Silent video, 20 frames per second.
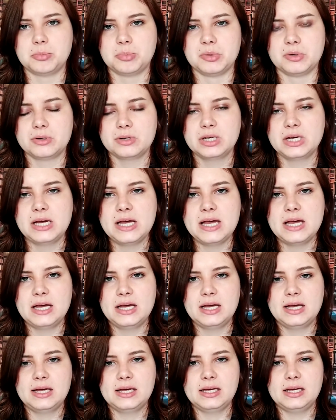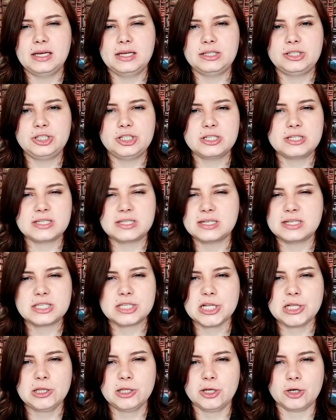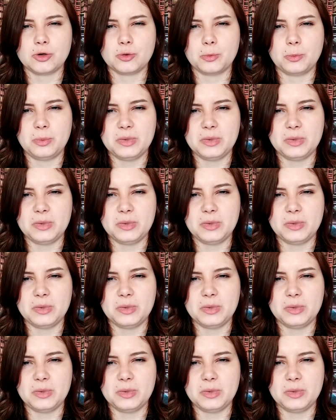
book, it just doesn't look